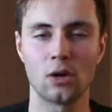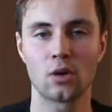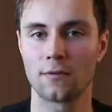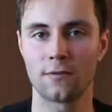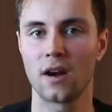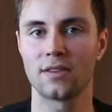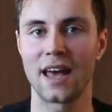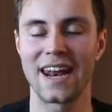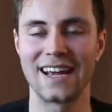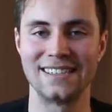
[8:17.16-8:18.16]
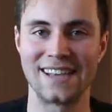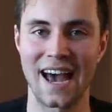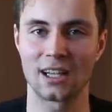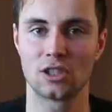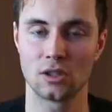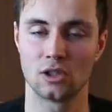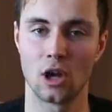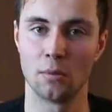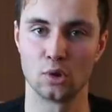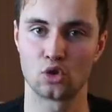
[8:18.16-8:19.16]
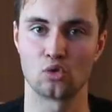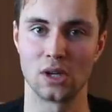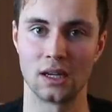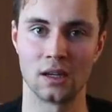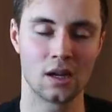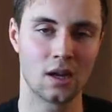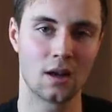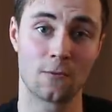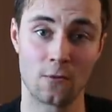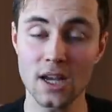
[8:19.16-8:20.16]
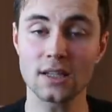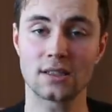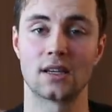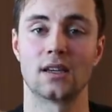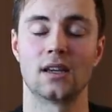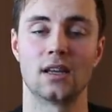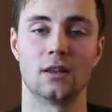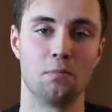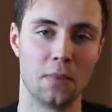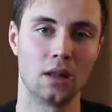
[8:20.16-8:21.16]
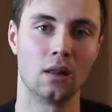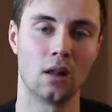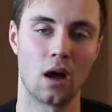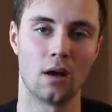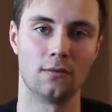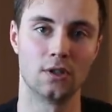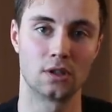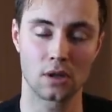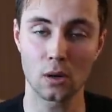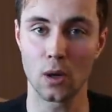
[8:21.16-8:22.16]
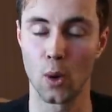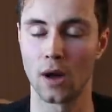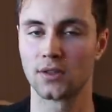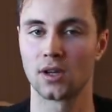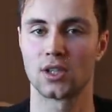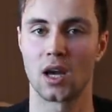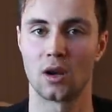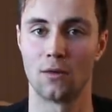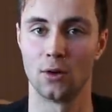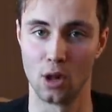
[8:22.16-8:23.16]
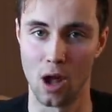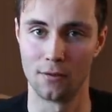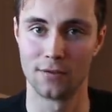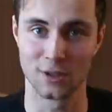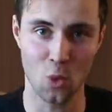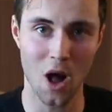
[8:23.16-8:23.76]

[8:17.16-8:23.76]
And you can find that exact double string phrasing in the middle of the solo of Sunshine of Your Love as